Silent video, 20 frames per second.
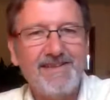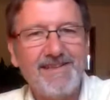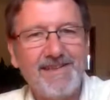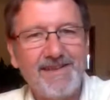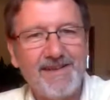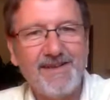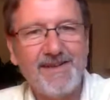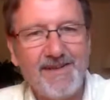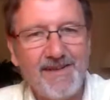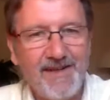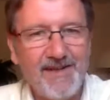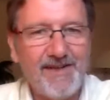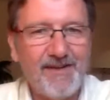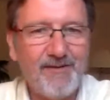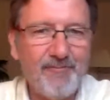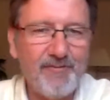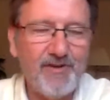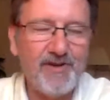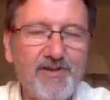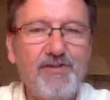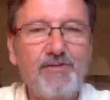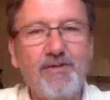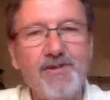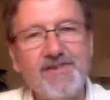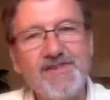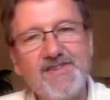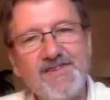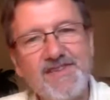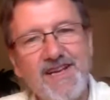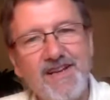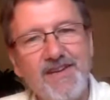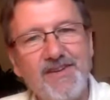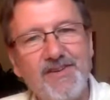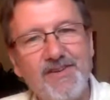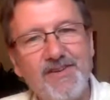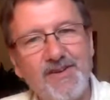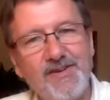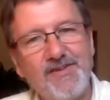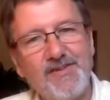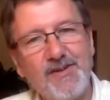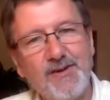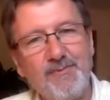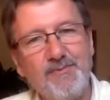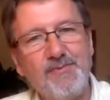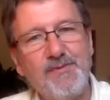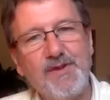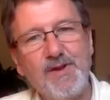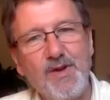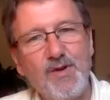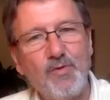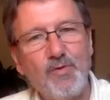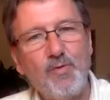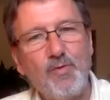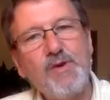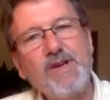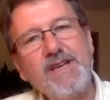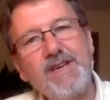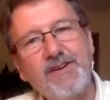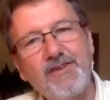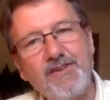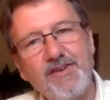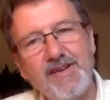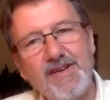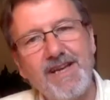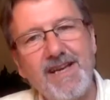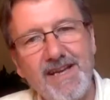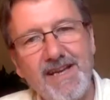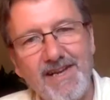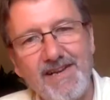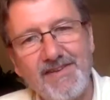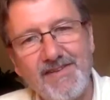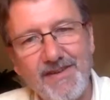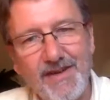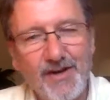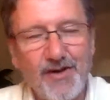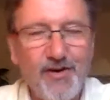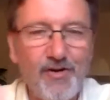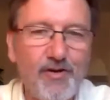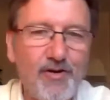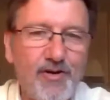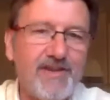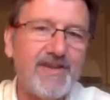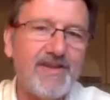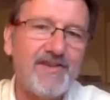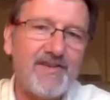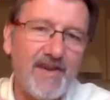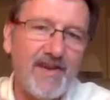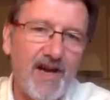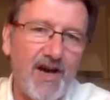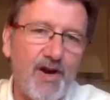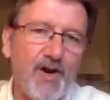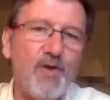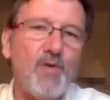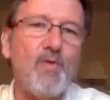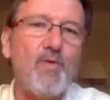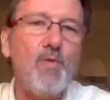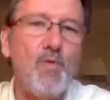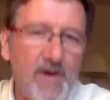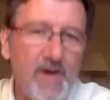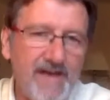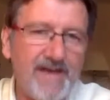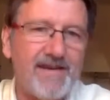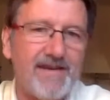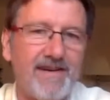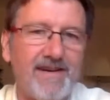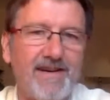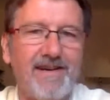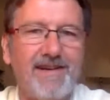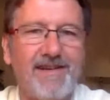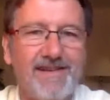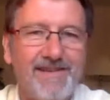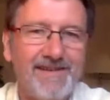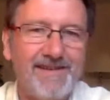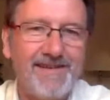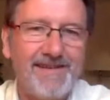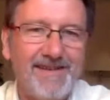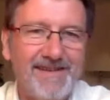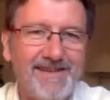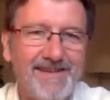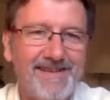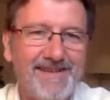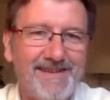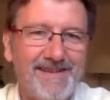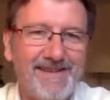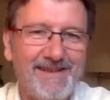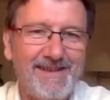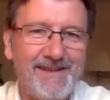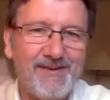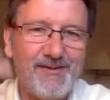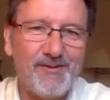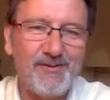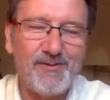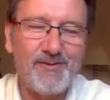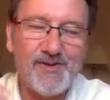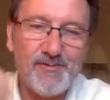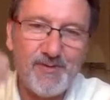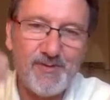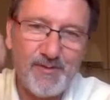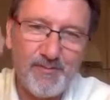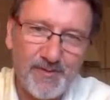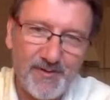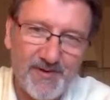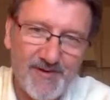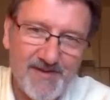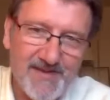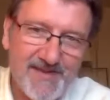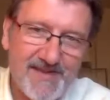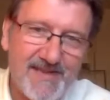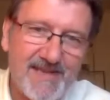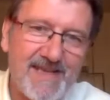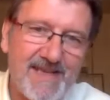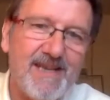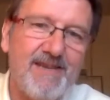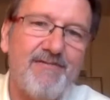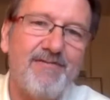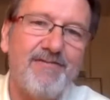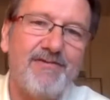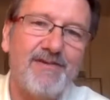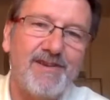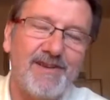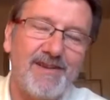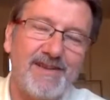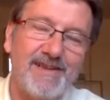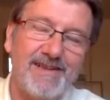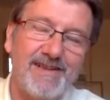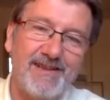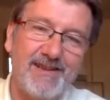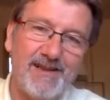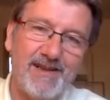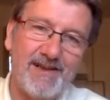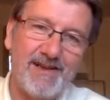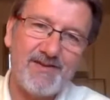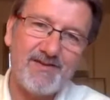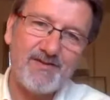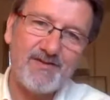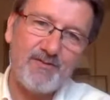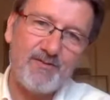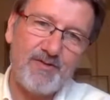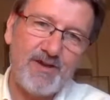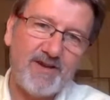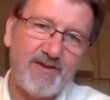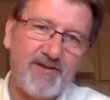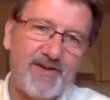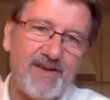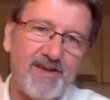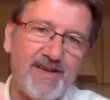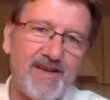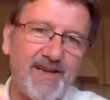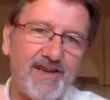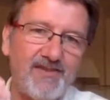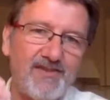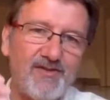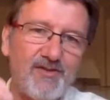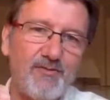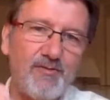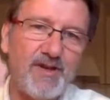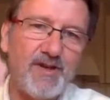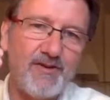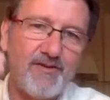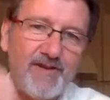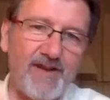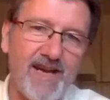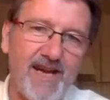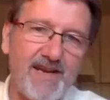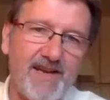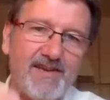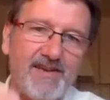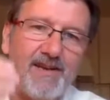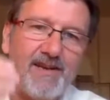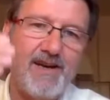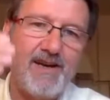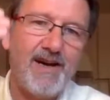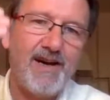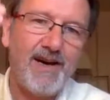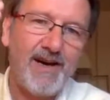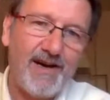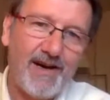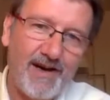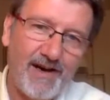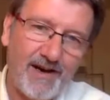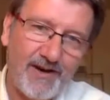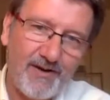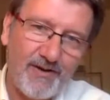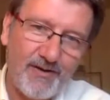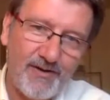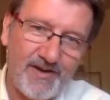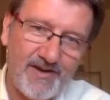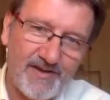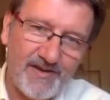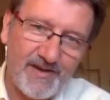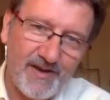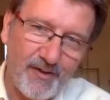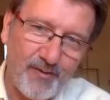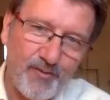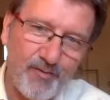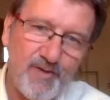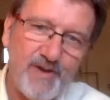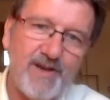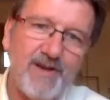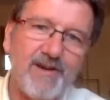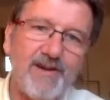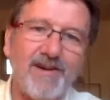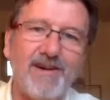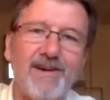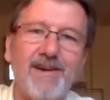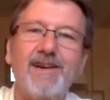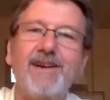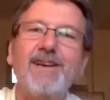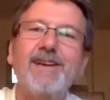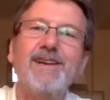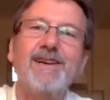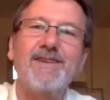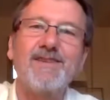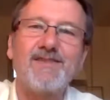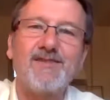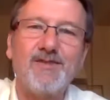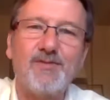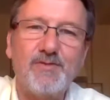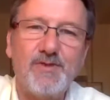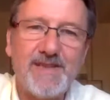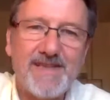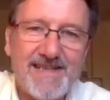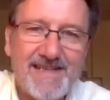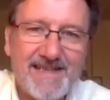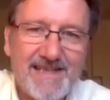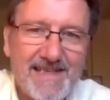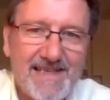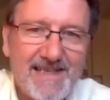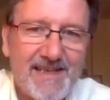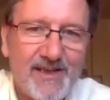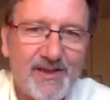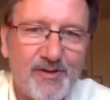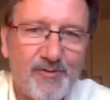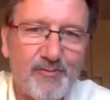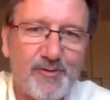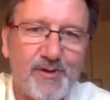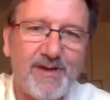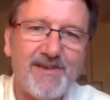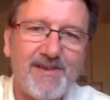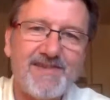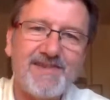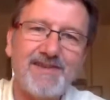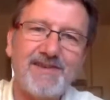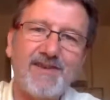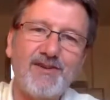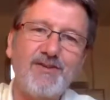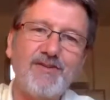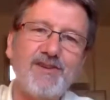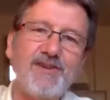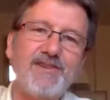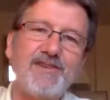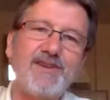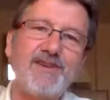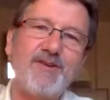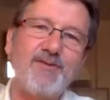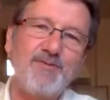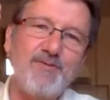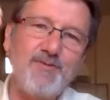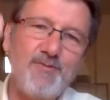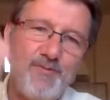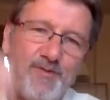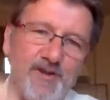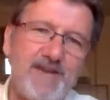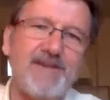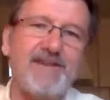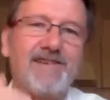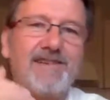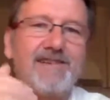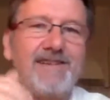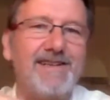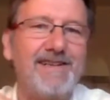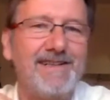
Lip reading: And then you understand that we create according to how we are, in other words, we perceive, and so we create. So we create according to how we are, and so we see the other person according to how we are.